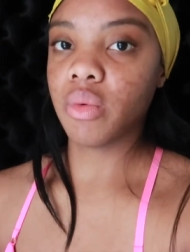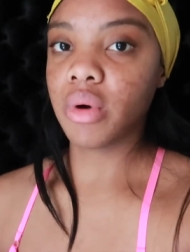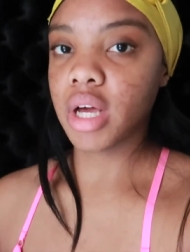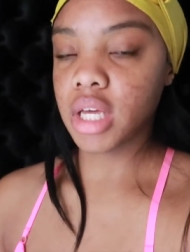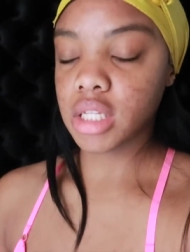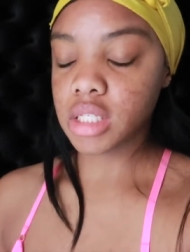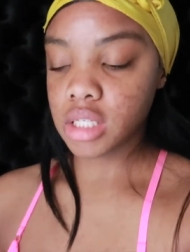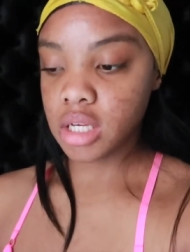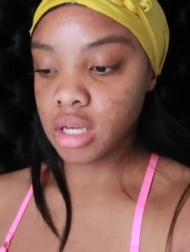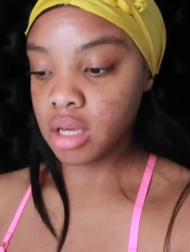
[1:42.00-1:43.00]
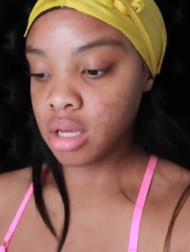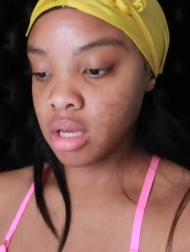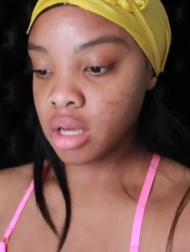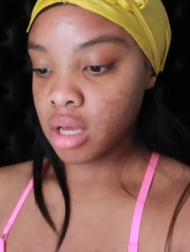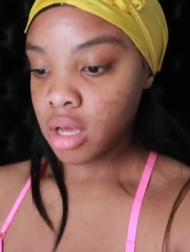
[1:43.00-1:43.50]
what
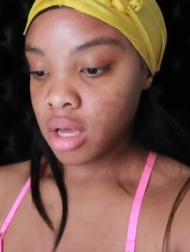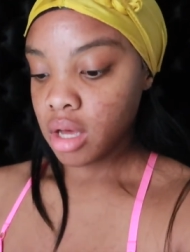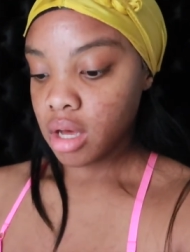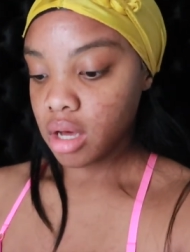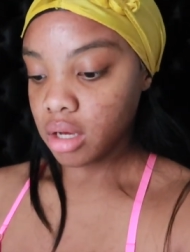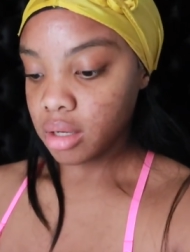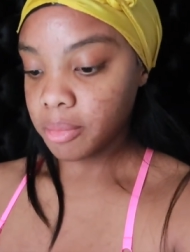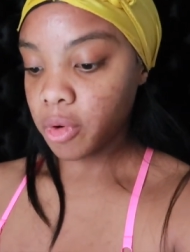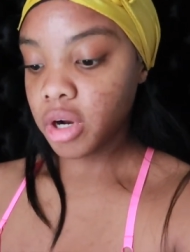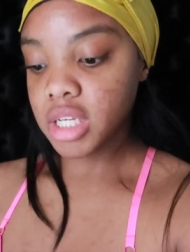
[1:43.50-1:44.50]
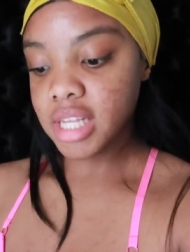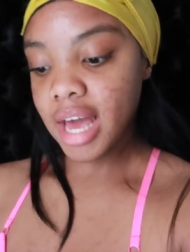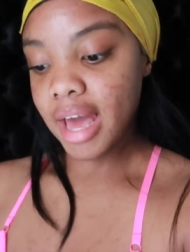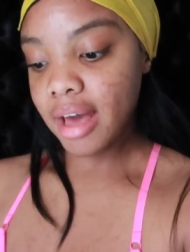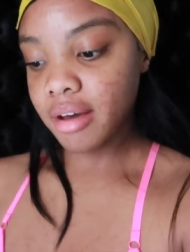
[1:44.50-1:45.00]
um, orders I
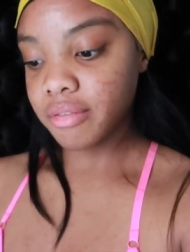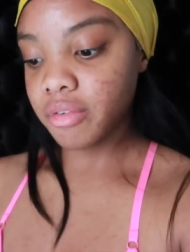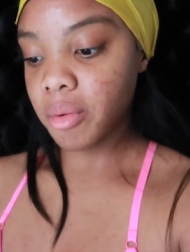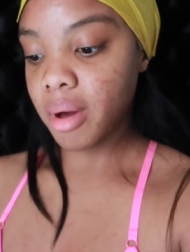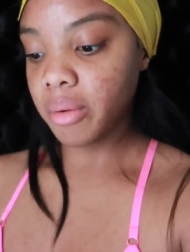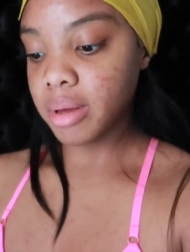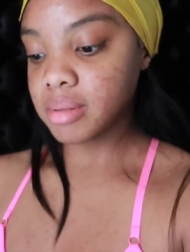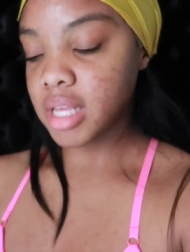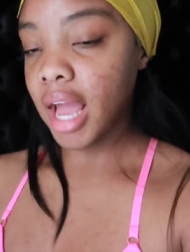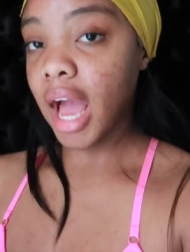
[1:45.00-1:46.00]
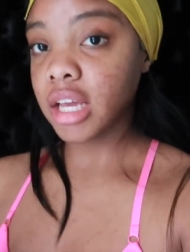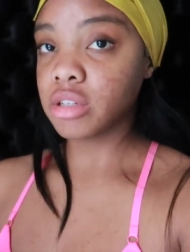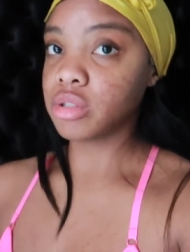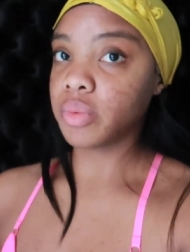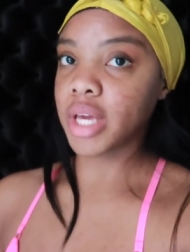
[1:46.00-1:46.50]
have on my website. I
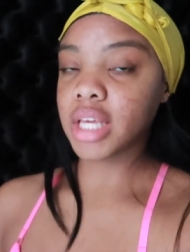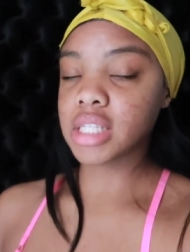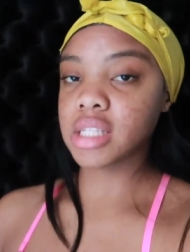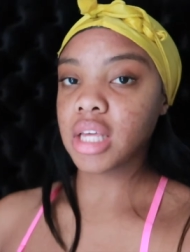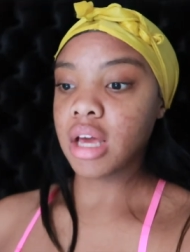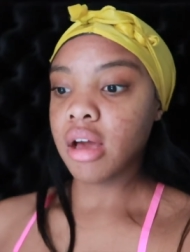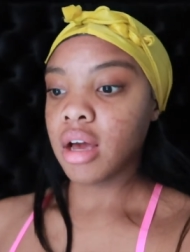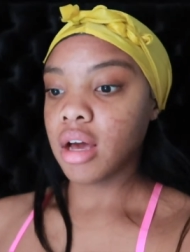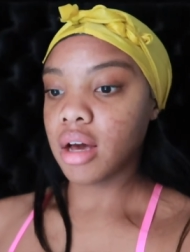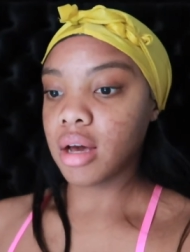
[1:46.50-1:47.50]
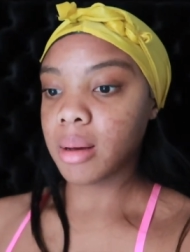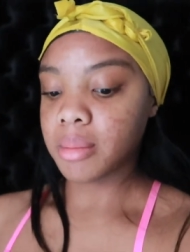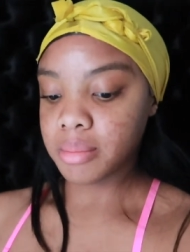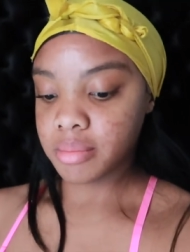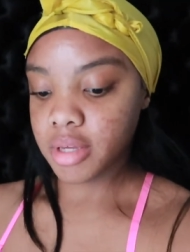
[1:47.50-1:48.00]
use Wix.
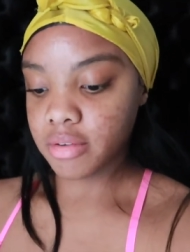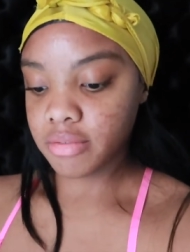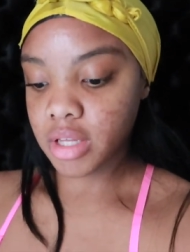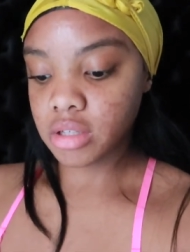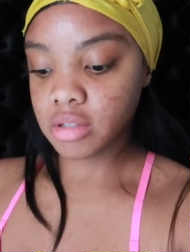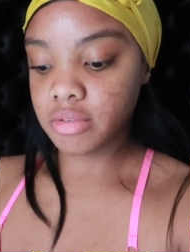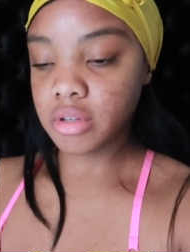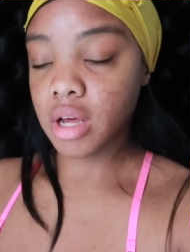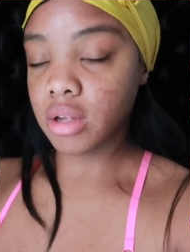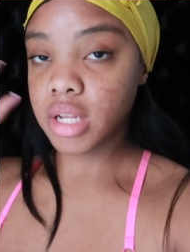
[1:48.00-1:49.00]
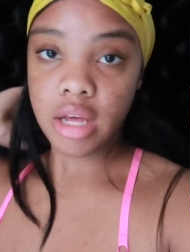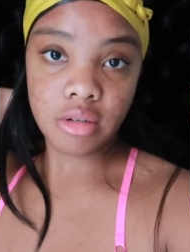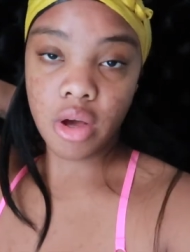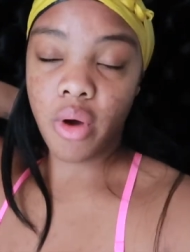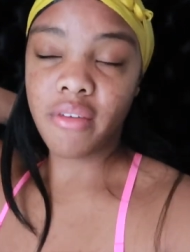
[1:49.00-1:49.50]
Um, if those of you don't, don't
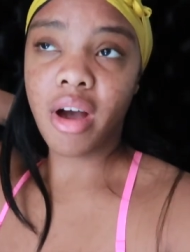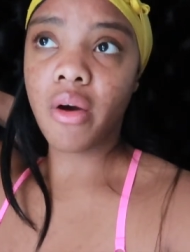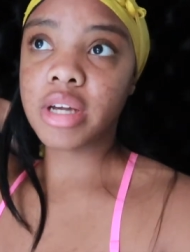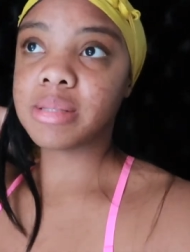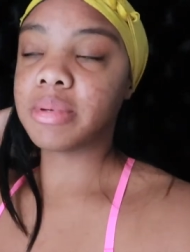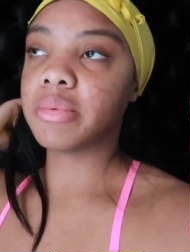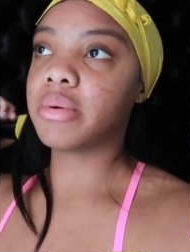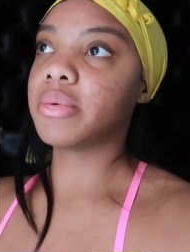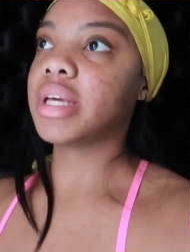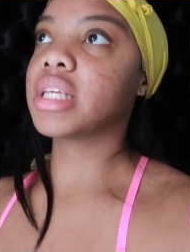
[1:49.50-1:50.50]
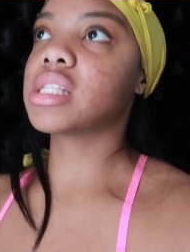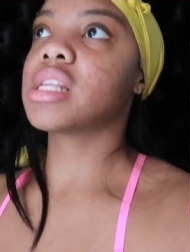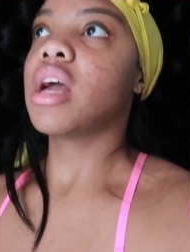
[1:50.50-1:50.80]
know, I've always been with Wix.